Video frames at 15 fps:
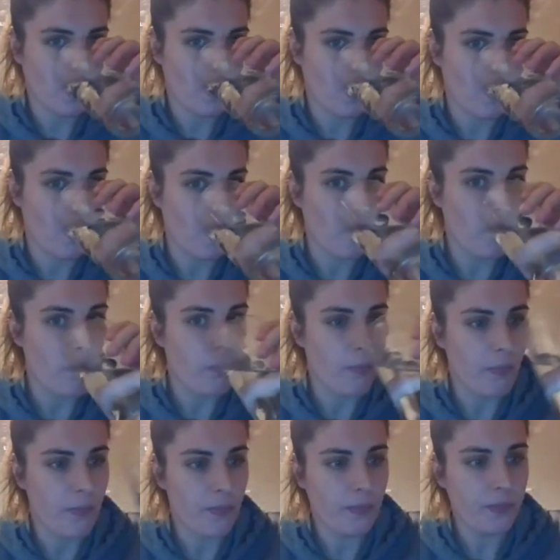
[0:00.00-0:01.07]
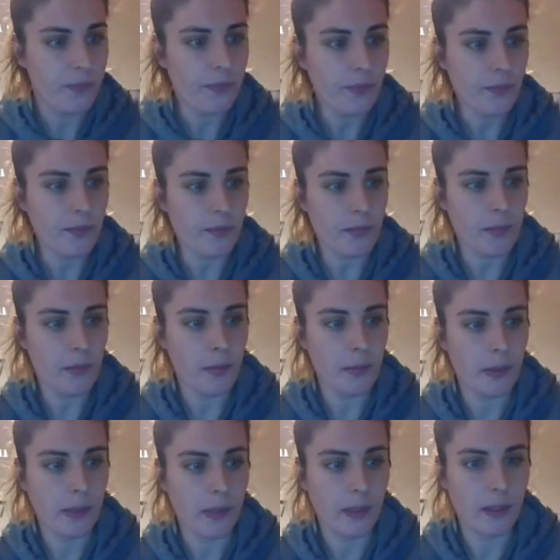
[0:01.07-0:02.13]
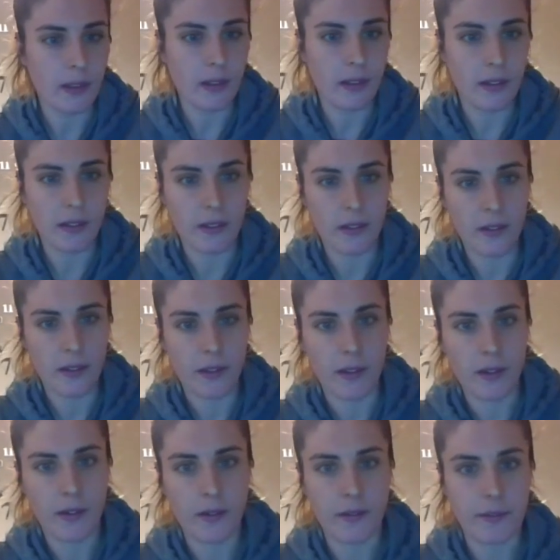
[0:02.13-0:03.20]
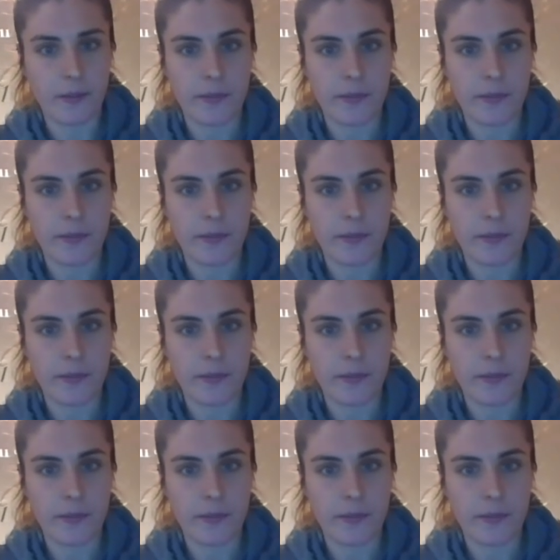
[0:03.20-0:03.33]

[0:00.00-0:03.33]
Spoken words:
(not speaking)